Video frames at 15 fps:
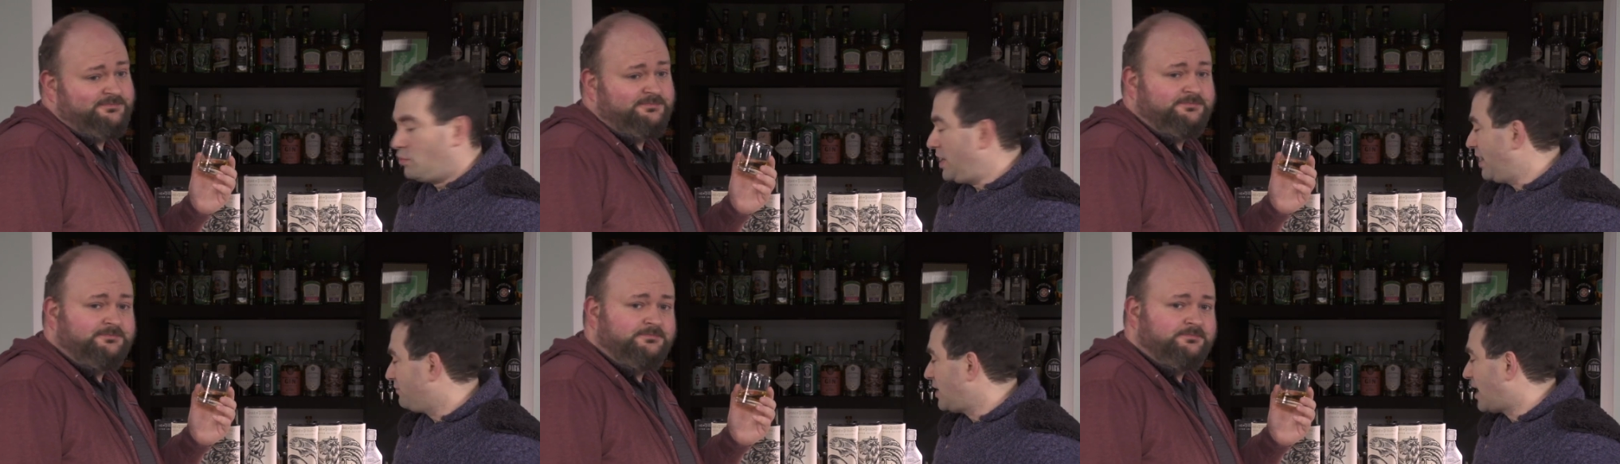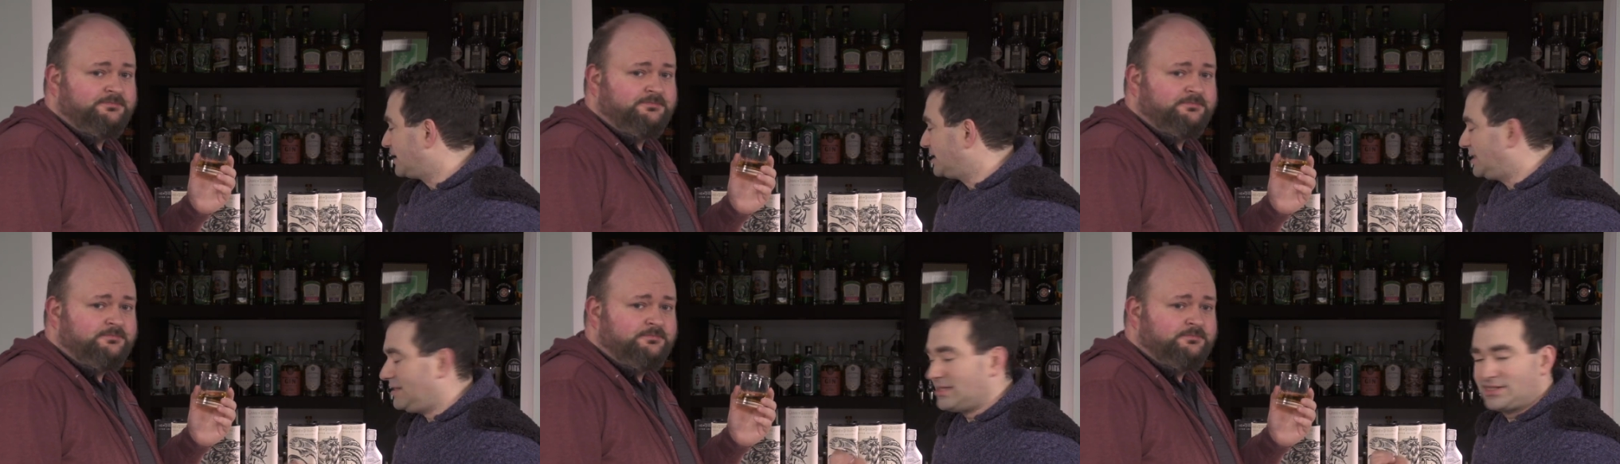Speaker 1: we have
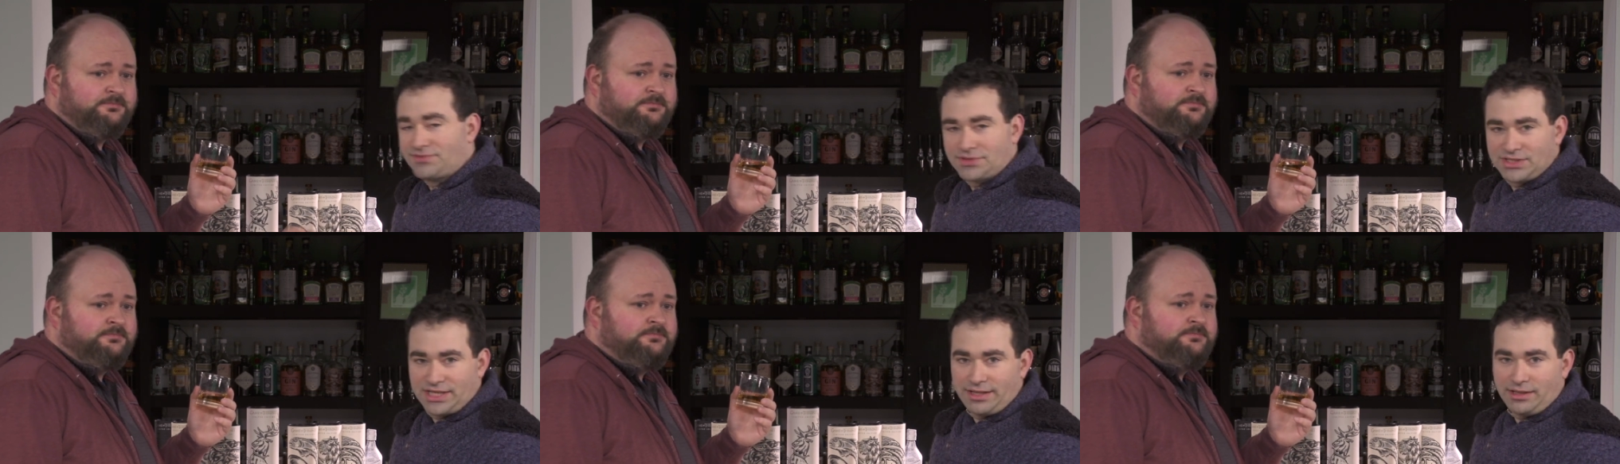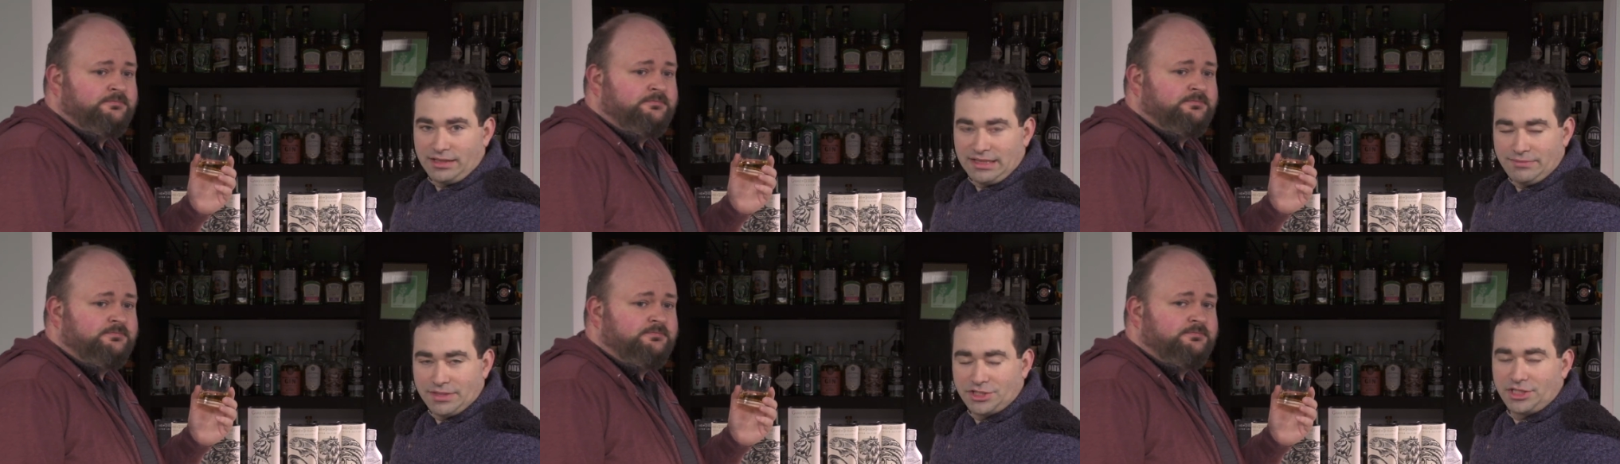not seen this for
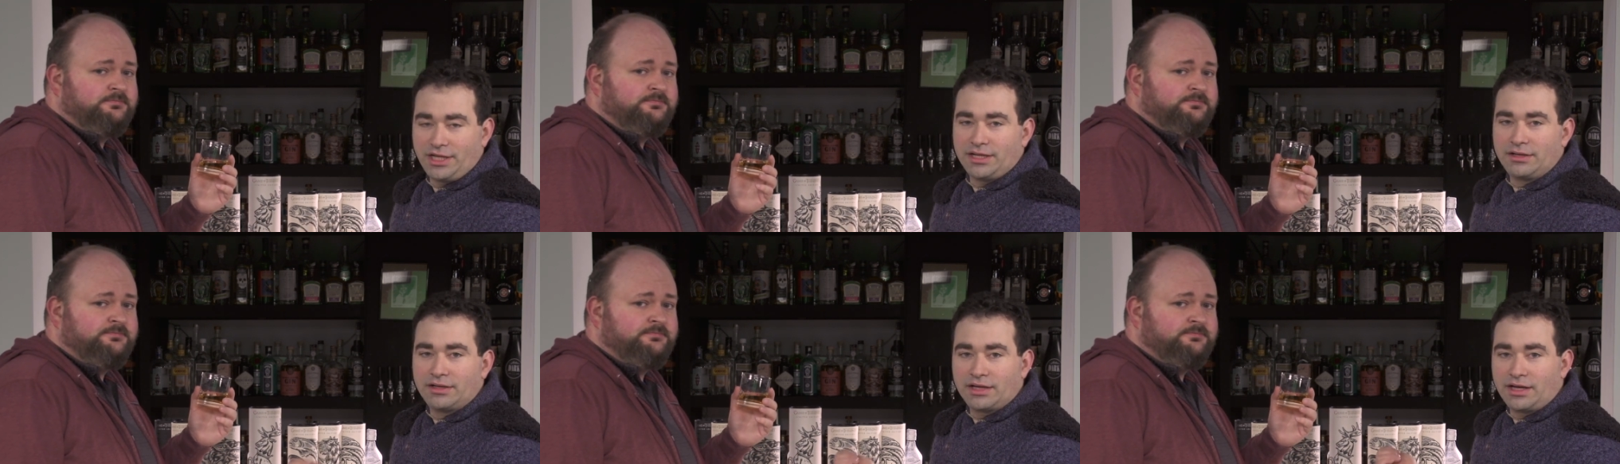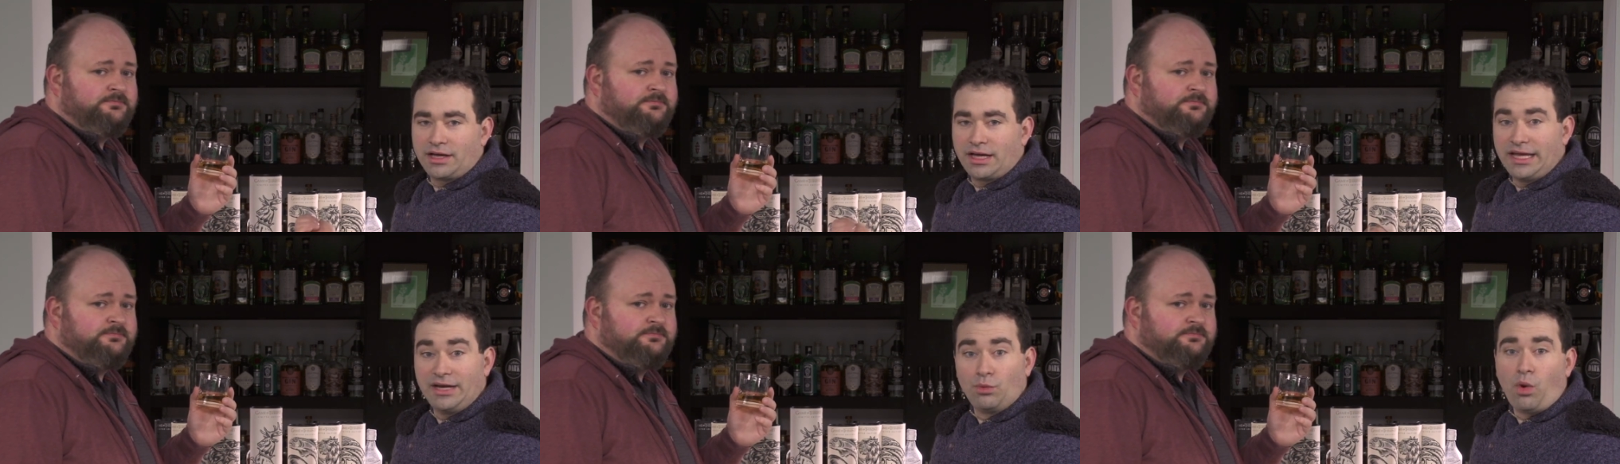sale in Michigan
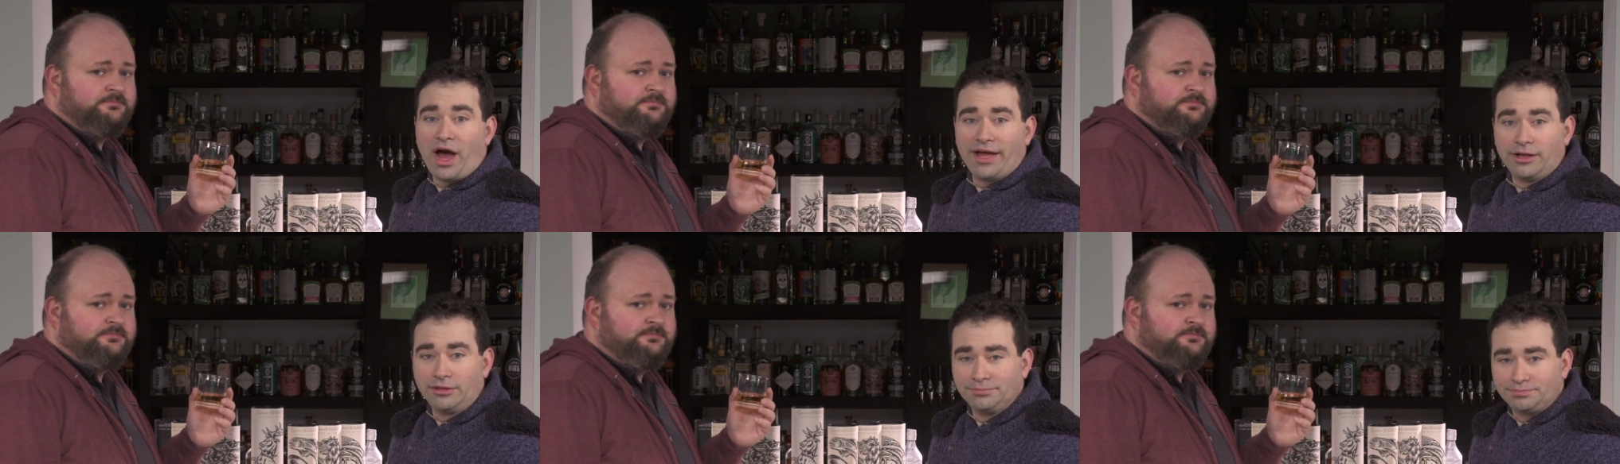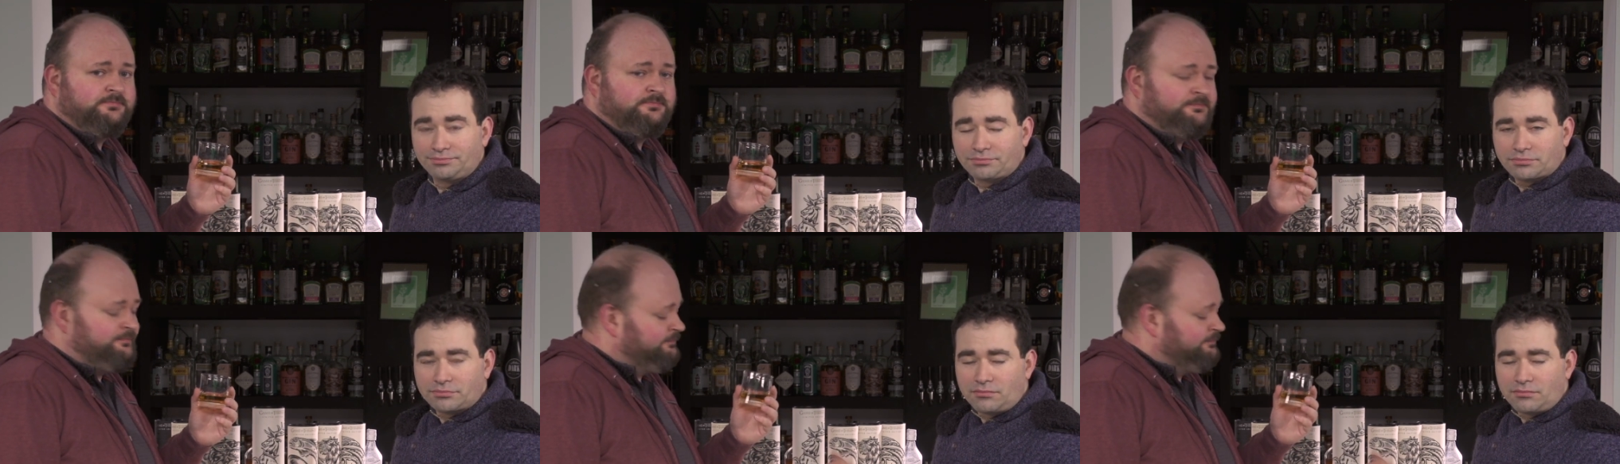in a while.